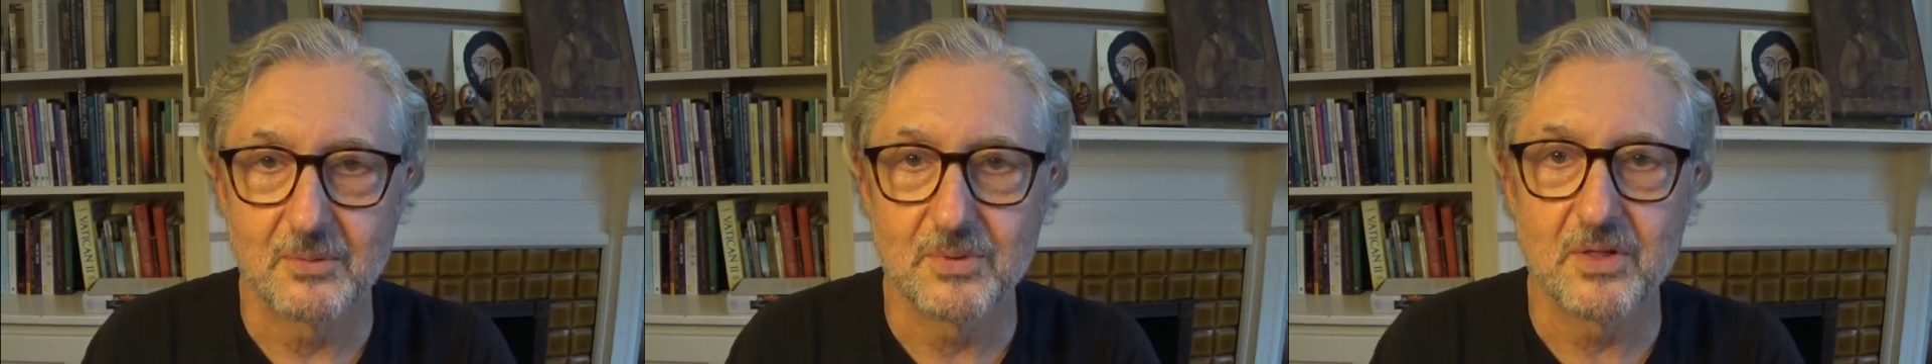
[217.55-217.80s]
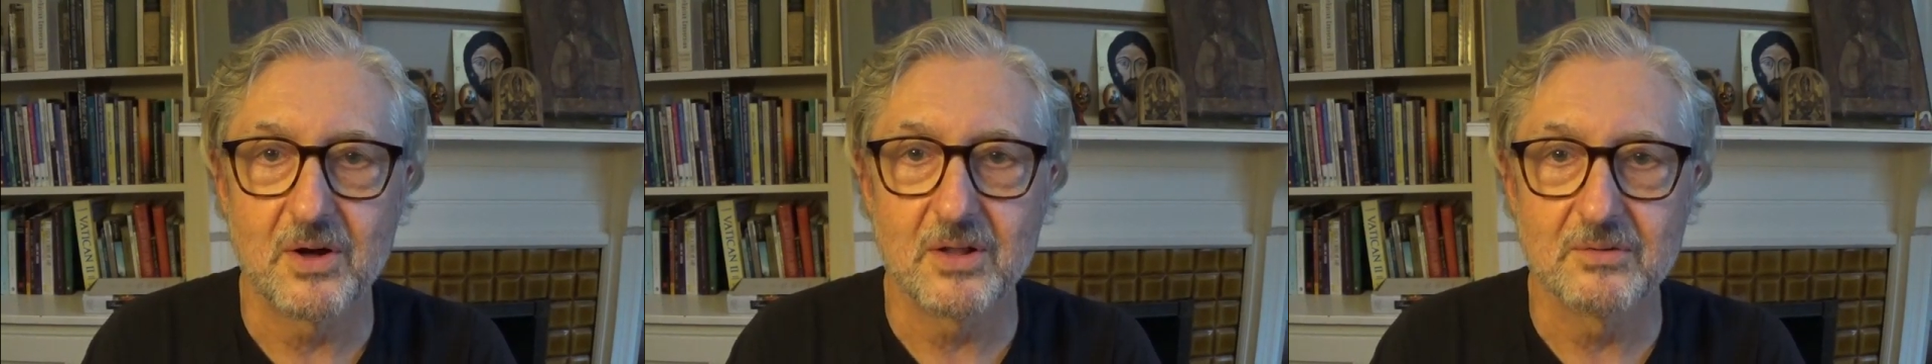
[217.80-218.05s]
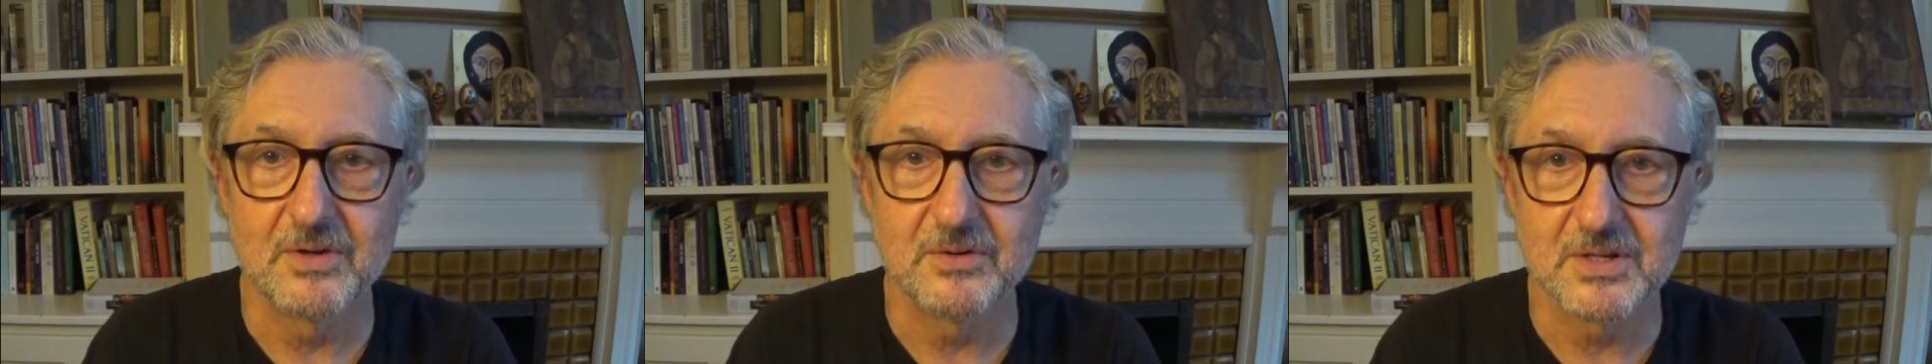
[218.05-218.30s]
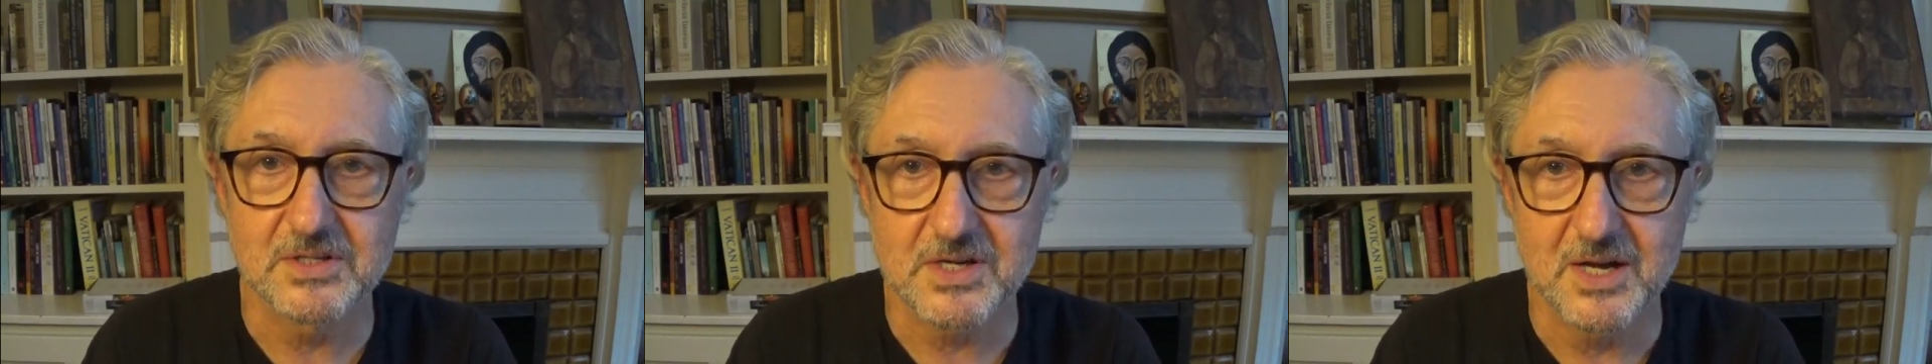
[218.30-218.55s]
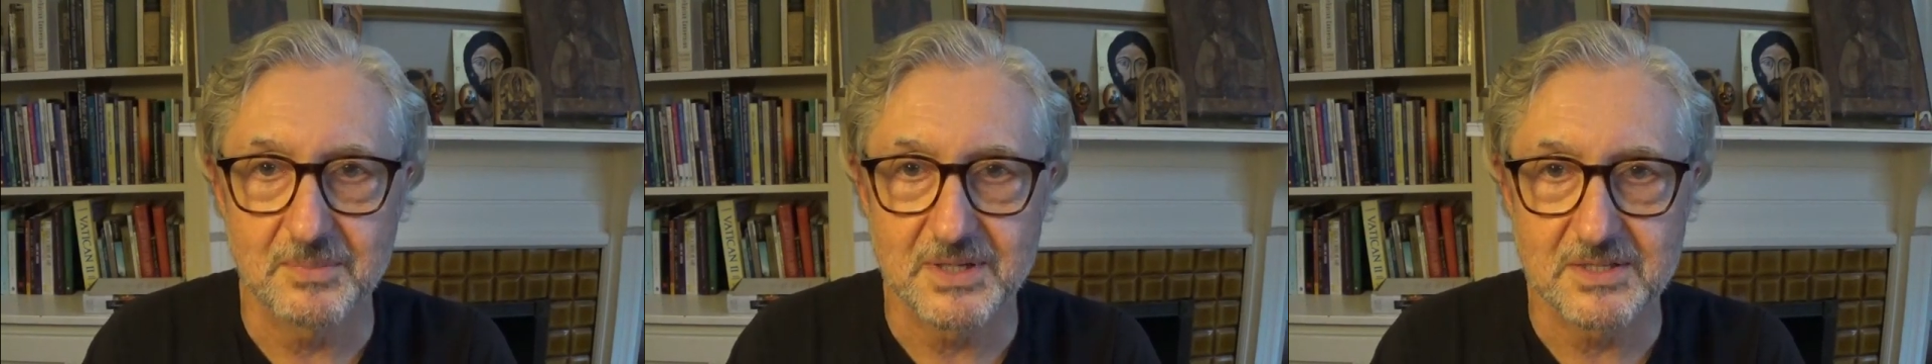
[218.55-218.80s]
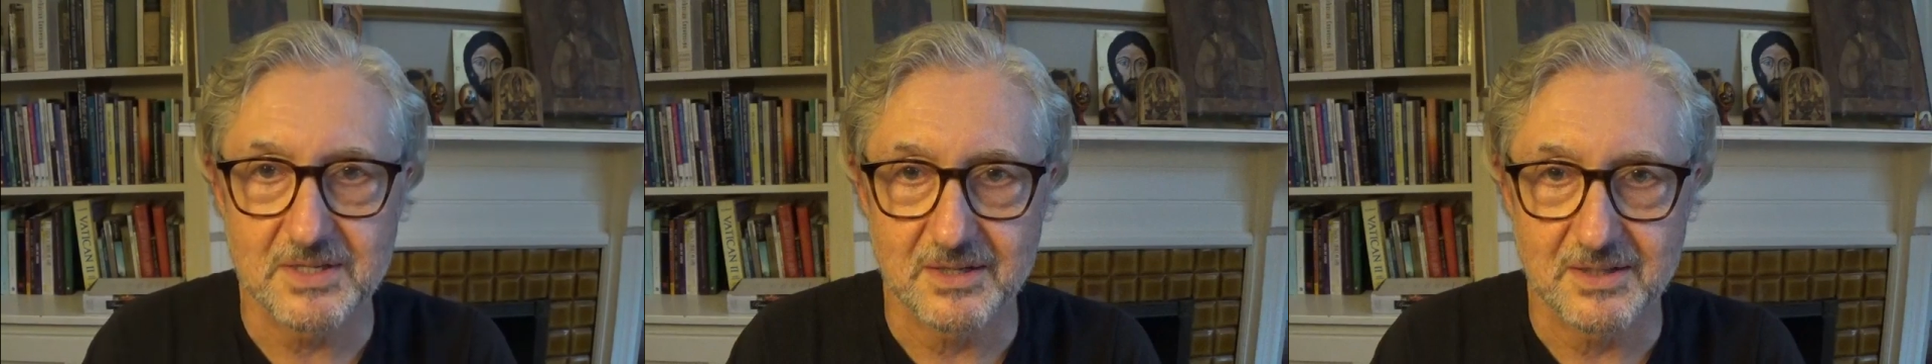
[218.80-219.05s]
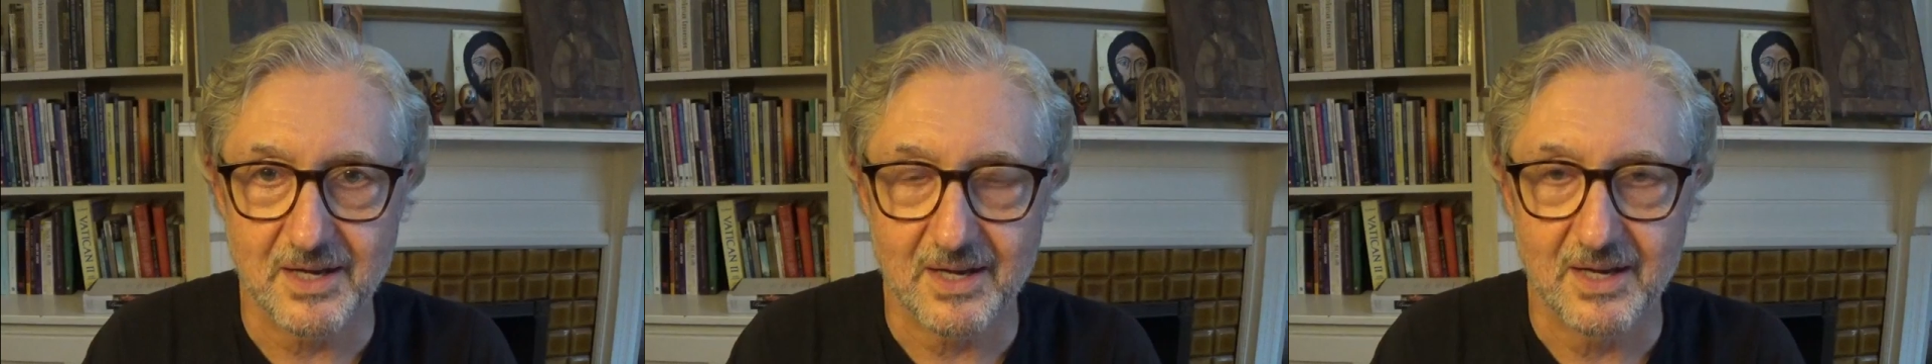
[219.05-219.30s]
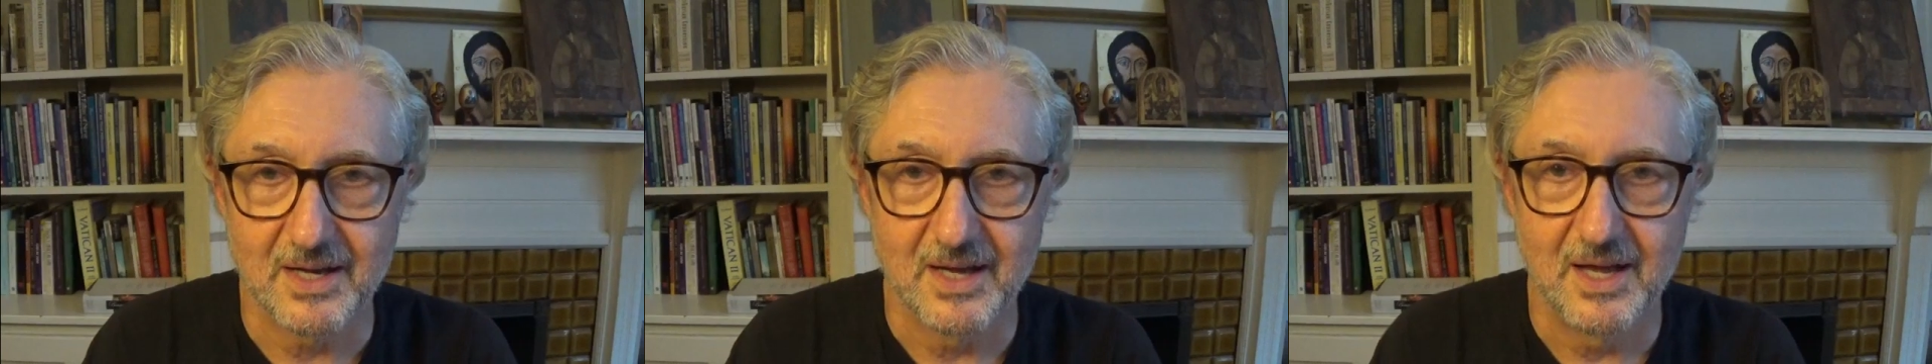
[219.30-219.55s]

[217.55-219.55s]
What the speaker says: with all of you this coming Sunday,